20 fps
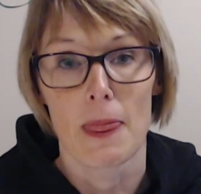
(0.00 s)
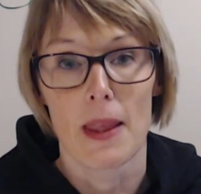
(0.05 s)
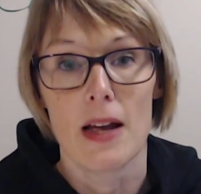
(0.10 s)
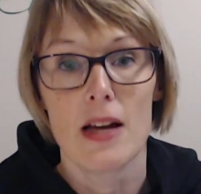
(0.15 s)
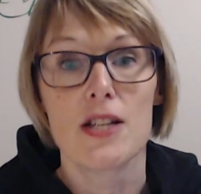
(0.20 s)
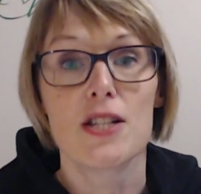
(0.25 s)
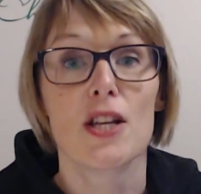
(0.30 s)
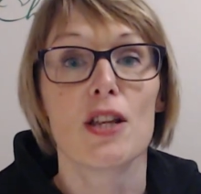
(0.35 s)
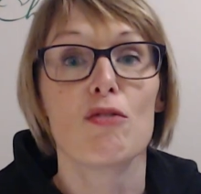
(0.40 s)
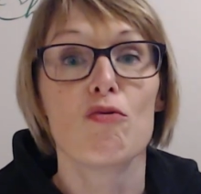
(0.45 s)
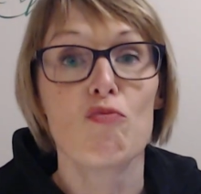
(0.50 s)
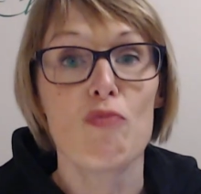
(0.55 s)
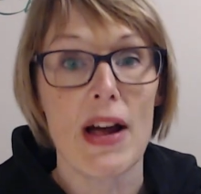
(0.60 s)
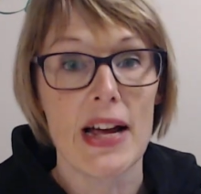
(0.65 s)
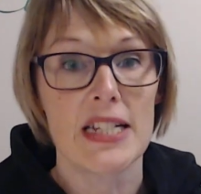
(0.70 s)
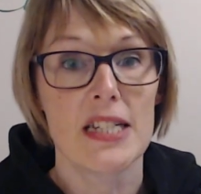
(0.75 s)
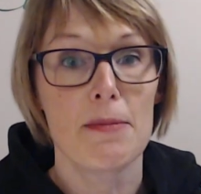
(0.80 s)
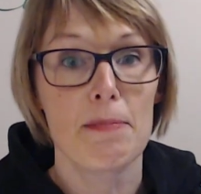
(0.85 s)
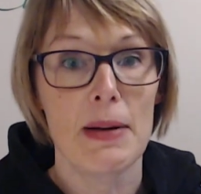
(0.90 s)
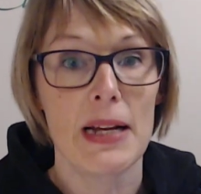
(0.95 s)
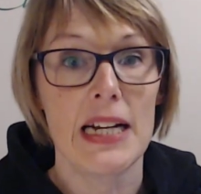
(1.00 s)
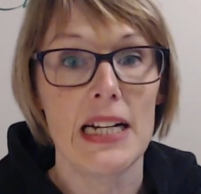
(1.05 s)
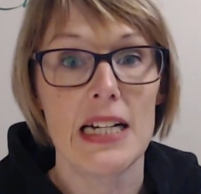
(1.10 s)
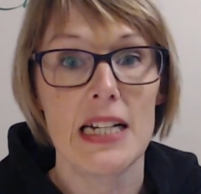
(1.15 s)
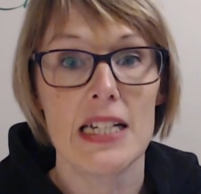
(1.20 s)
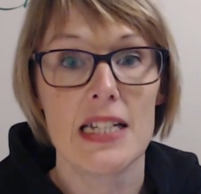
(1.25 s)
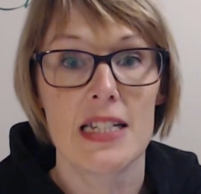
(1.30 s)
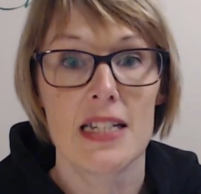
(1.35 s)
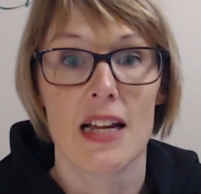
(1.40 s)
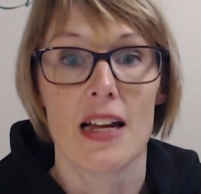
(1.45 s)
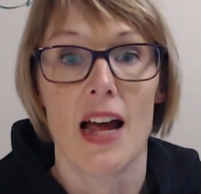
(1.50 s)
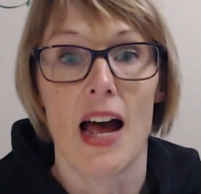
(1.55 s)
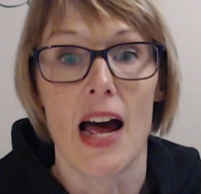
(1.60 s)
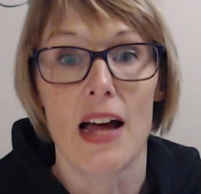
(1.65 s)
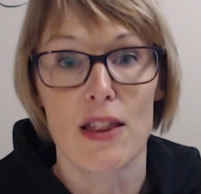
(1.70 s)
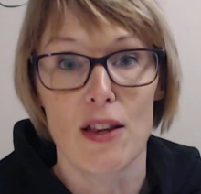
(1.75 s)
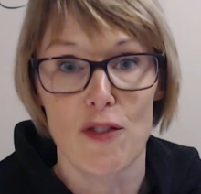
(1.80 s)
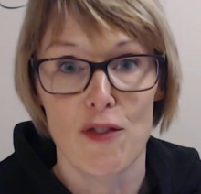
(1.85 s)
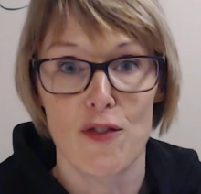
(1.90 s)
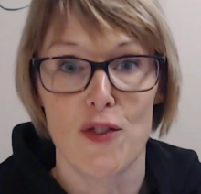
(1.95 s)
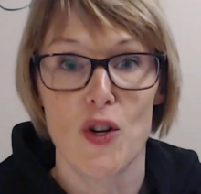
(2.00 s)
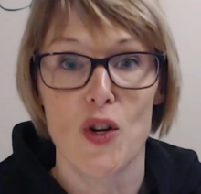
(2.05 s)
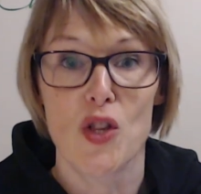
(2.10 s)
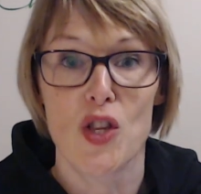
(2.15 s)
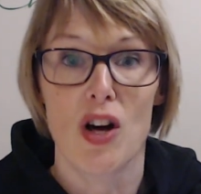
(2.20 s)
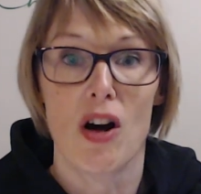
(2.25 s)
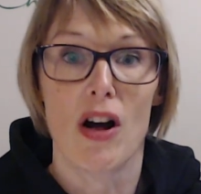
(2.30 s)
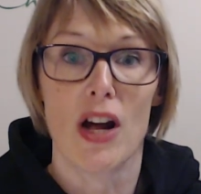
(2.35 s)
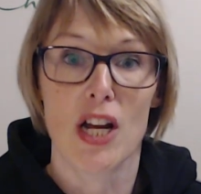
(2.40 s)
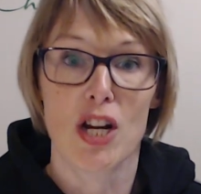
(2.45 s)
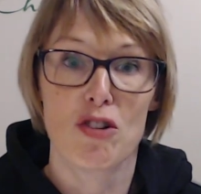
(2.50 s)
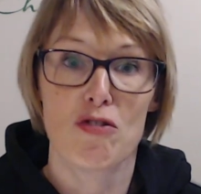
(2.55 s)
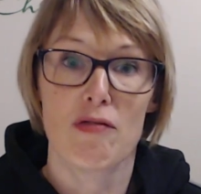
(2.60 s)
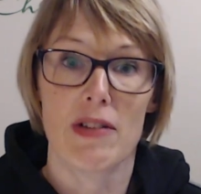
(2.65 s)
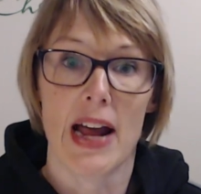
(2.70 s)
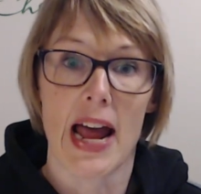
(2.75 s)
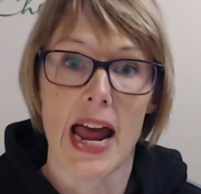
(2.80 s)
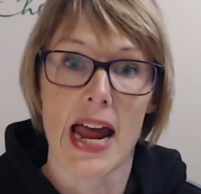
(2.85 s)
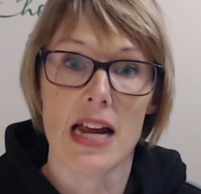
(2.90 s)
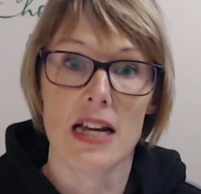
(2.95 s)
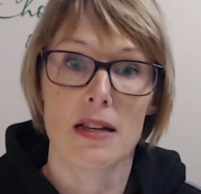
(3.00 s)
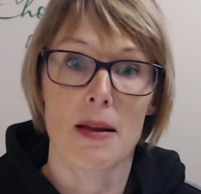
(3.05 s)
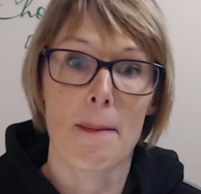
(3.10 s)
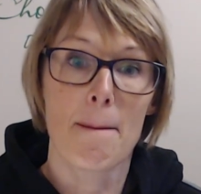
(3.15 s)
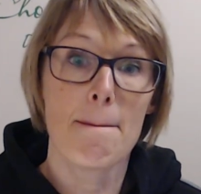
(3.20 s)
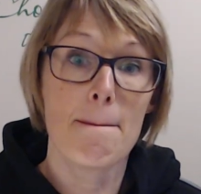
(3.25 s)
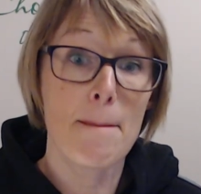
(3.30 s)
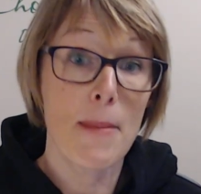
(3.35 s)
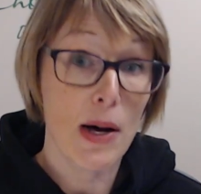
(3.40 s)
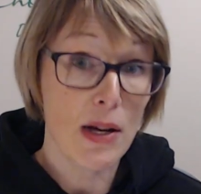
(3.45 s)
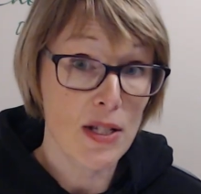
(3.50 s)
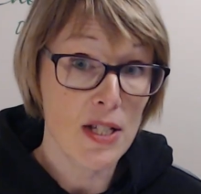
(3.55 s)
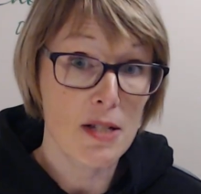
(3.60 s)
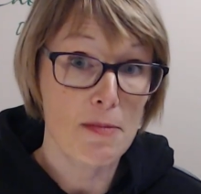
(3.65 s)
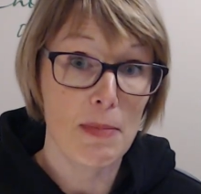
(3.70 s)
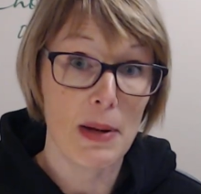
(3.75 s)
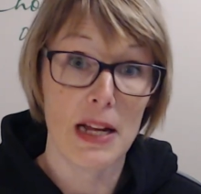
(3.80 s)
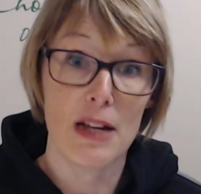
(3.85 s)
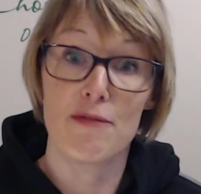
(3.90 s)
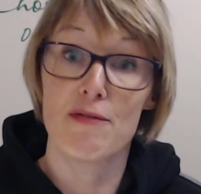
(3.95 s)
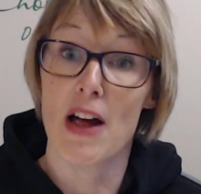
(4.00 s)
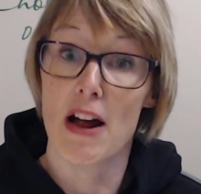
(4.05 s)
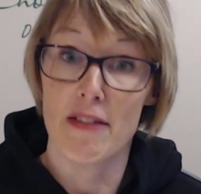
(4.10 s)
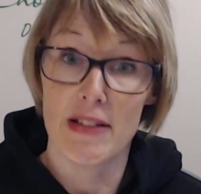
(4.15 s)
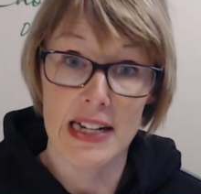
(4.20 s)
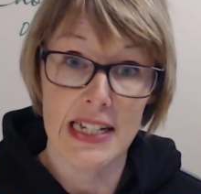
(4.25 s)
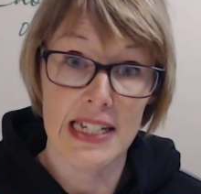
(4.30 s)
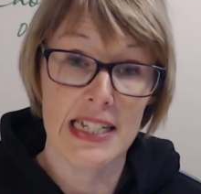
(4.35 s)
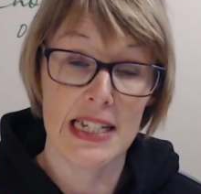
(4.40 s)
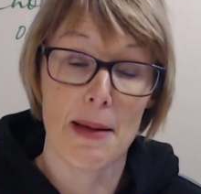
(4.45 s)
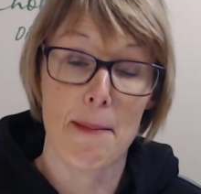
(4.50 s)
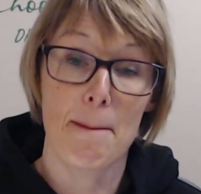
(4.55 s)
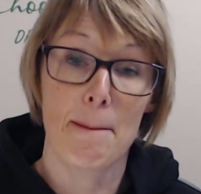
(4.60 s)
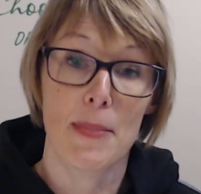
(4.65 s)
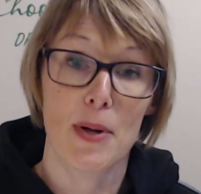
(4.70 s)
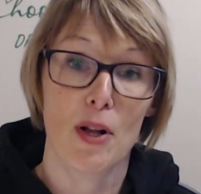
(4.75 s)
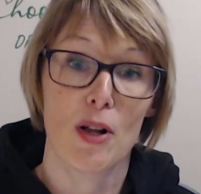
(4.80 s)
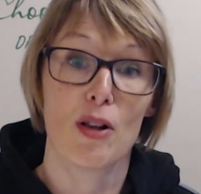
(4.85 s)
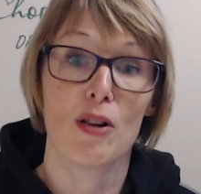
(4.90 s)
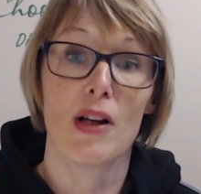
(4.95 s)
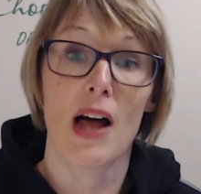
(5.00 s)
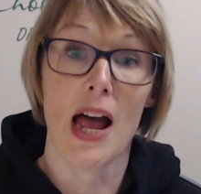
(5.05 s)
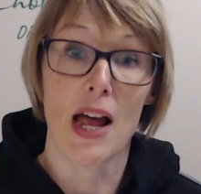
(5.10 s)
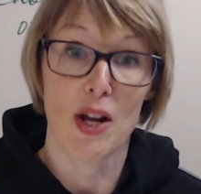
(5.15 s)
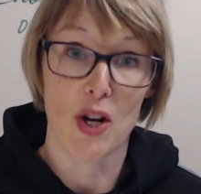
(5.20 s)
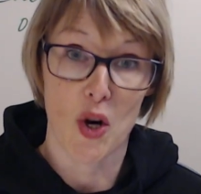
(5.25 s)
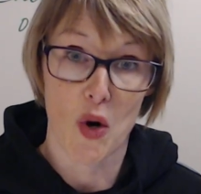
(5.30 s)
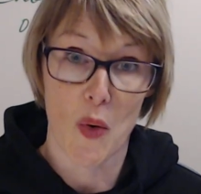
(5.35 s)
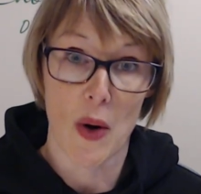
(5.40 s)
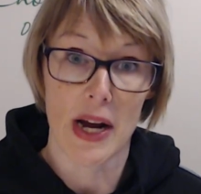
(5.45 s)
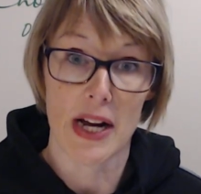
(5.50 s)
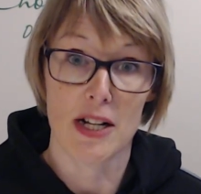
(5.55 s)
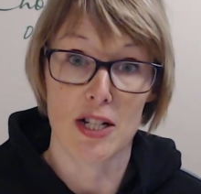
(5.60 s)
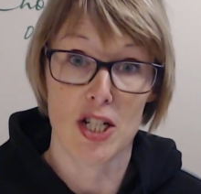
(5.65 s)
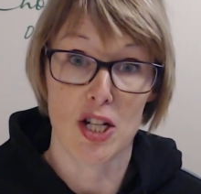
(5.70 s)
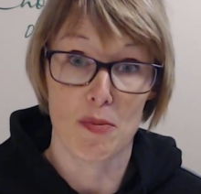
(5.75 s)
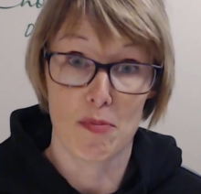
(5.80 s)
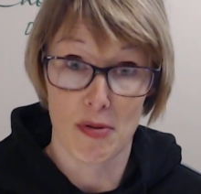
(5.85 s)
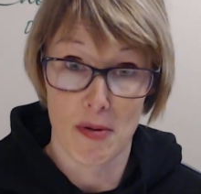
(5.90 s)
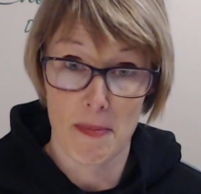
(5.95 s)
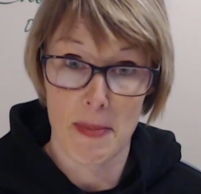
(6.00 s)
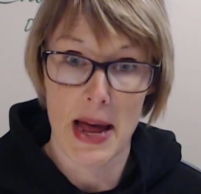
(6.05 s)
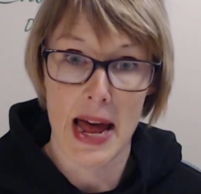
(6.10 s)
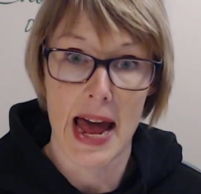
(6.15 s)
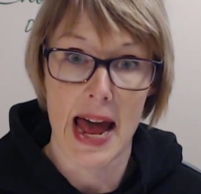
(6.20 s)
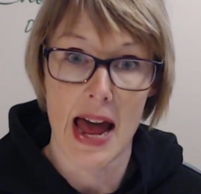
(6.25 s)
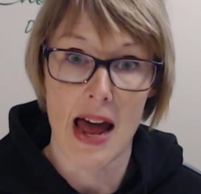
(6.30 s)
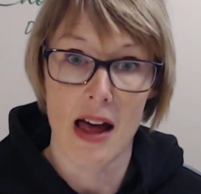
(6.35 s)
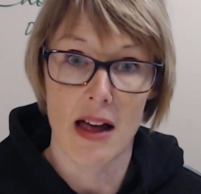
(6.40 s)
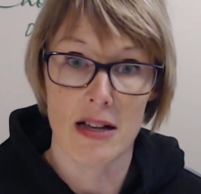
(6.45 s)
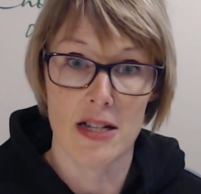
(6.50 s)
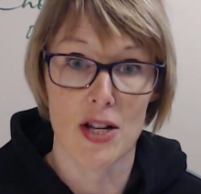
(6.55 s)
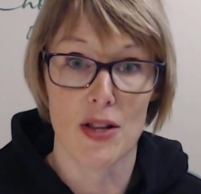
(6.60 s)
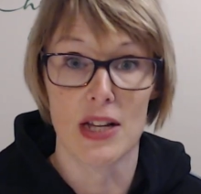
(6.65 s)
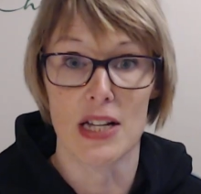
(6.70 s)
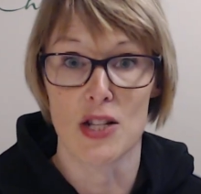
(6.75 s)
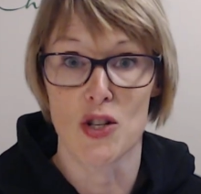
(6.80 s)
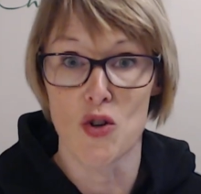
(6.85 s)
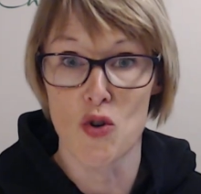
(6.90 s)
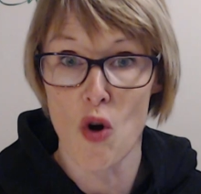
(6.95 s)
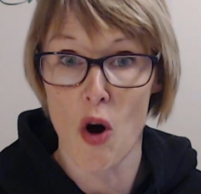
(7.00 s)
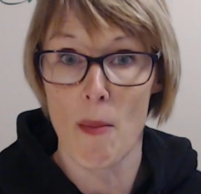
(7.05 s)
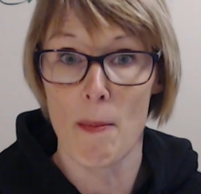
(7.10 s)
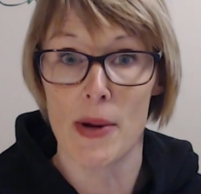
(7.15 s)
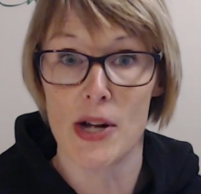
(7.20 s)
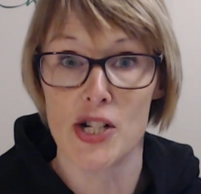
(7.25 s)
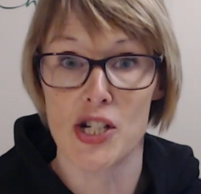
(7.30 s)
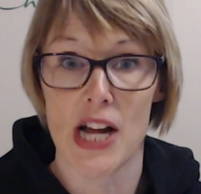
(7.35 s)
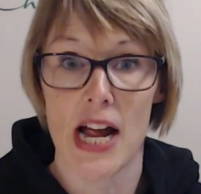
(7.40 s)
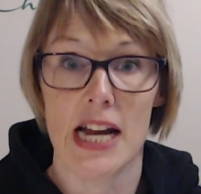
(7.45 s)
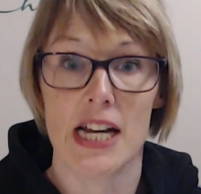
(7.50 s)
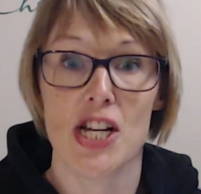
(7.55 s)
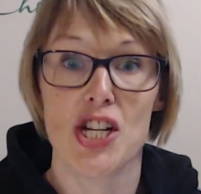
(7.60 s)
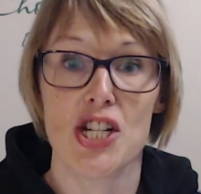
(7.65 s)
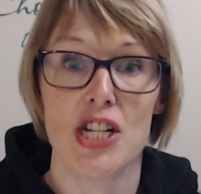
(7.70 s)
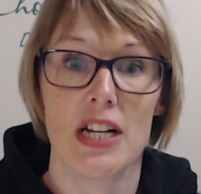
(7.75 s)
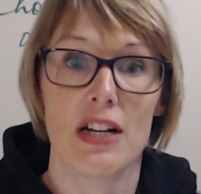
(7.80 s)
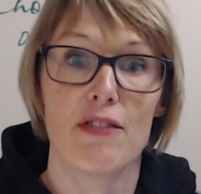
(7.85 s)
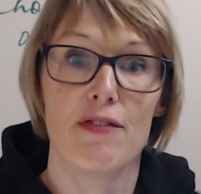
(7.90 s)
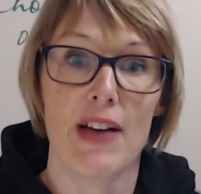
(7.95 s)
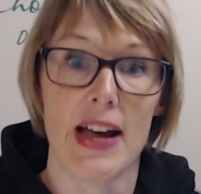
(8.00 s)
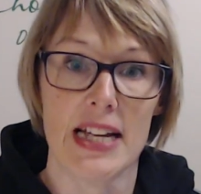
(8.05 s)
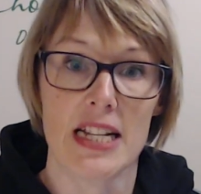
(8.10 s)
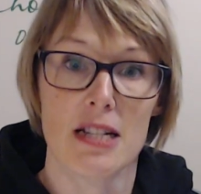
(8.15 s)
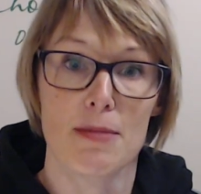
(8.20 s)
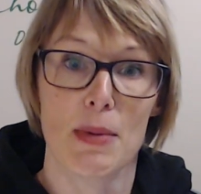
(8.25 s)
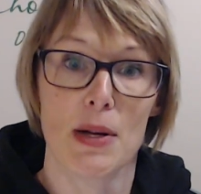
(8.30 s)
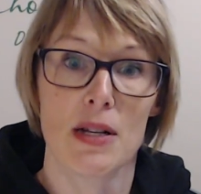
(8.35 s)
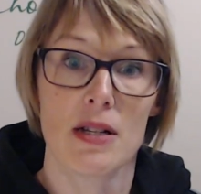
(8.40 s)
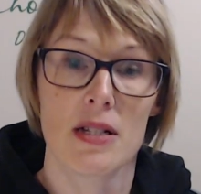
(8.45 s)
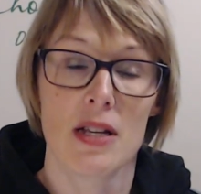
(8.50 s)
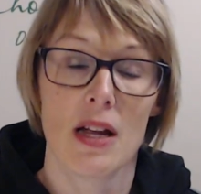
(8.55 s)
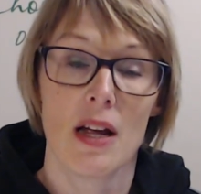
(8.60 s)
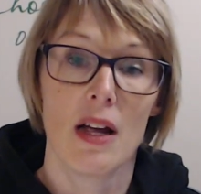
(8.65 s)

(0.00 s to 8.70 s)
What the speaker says: So the recipes and the food that I create must be very simple and quick to prepare, so there's not much energy investment,